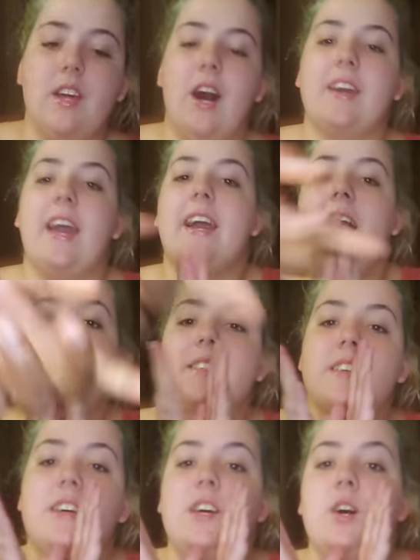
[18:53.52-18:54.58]
Okay,
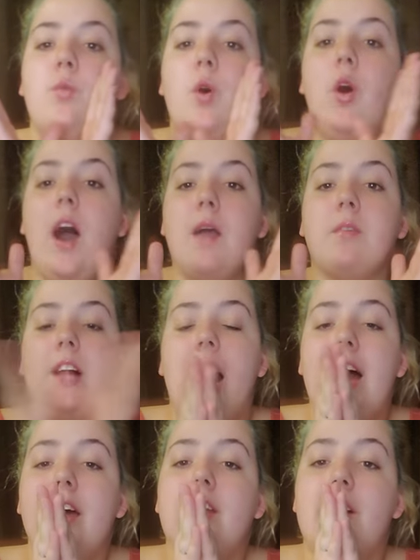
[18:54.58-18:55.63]
guys. I'm well, I'm
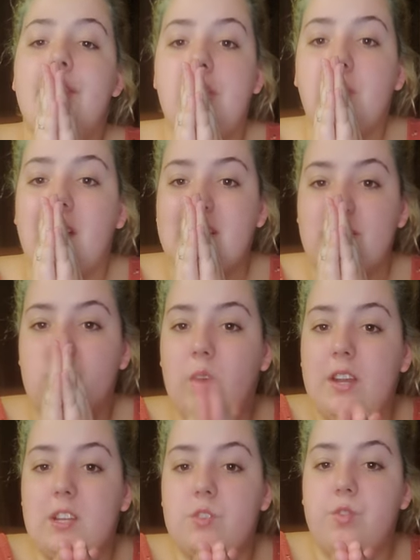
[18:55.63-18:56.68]
glad that you guys have
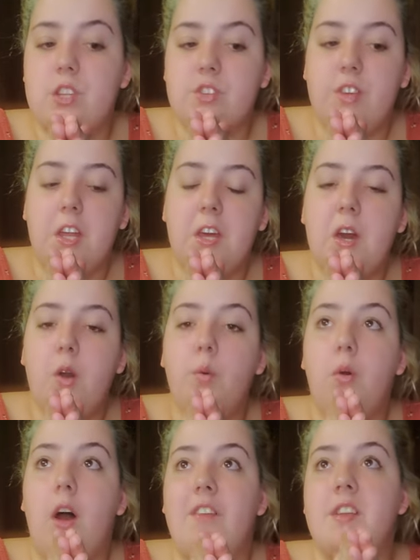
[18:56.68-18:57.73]
joined us for this video. We
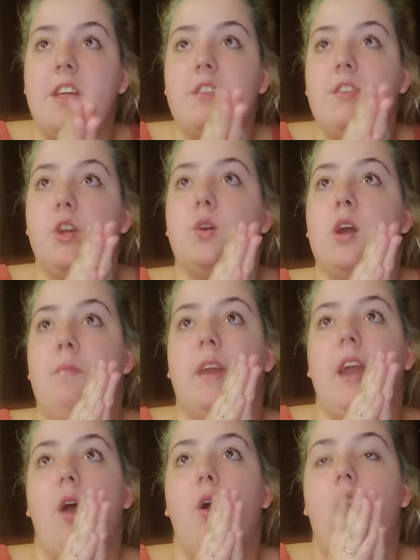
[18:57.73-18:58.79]
will have another video
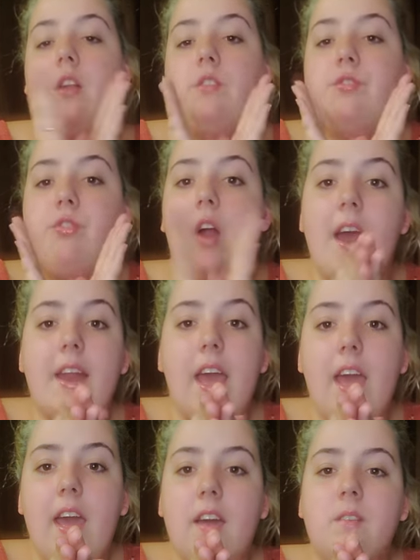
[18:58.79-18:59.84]
coming out on Friday.